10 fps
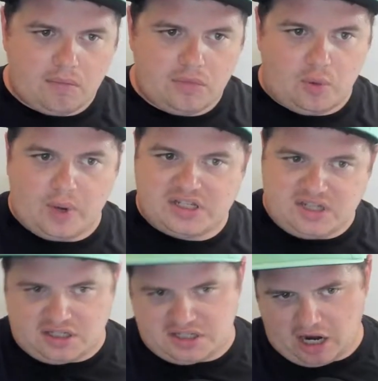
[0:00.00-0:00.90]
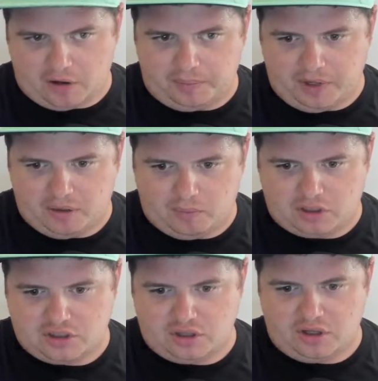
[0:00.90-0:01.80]
the way states counterplan
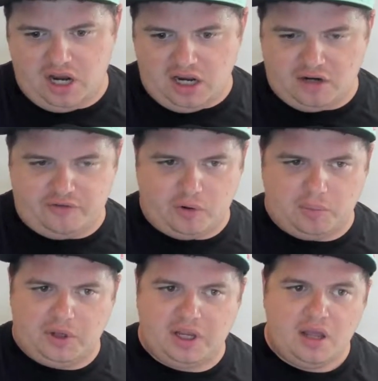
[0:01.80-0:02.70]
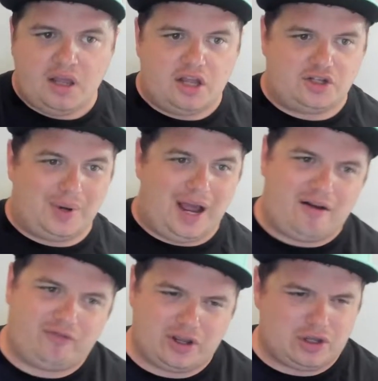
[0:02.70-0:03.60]
works on the negative normally is you
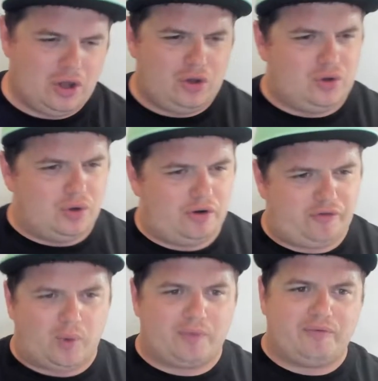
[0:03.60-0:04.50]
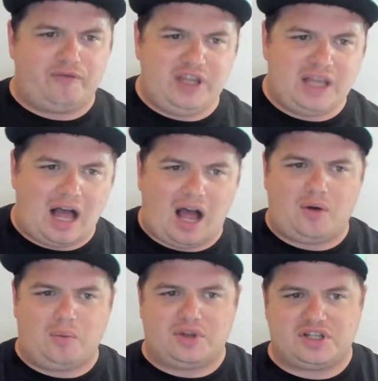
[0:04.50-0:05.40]
have like uniform
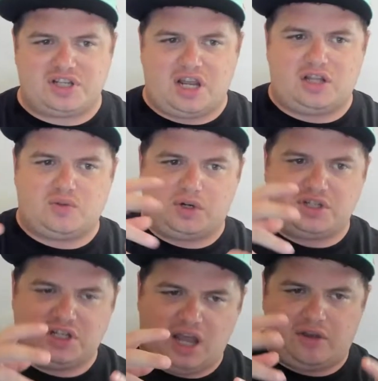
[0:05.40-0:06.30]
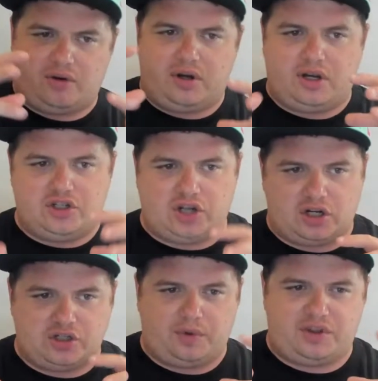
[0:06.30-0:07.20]
fiat where the states work together in
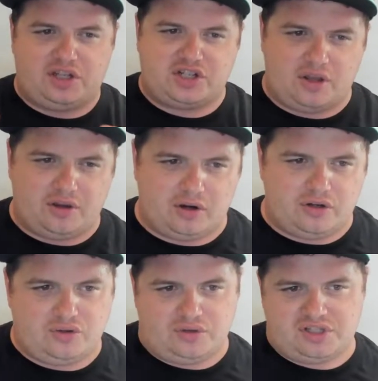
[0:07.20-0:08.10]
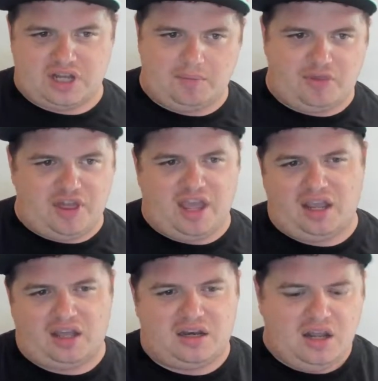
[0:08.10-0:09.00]
conjunction with each other and do the same
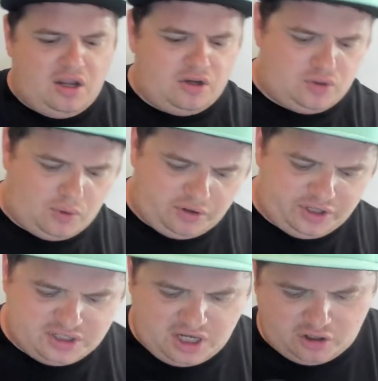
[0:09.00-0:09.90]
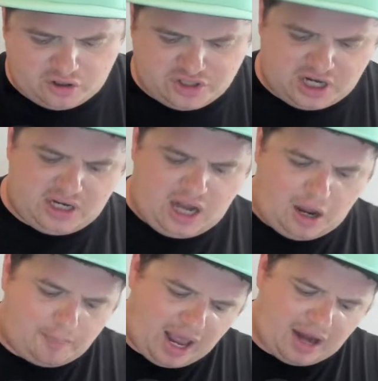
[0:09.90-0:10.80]
thing and do all these interstate
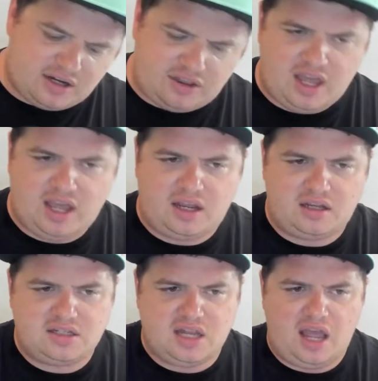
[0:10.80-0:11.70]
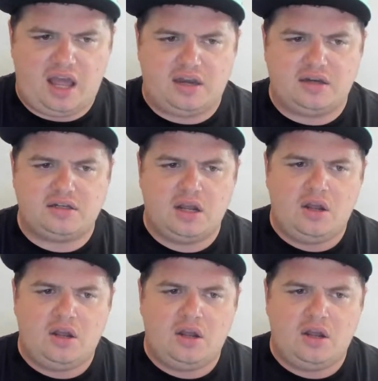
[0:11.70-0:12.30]
compact things. And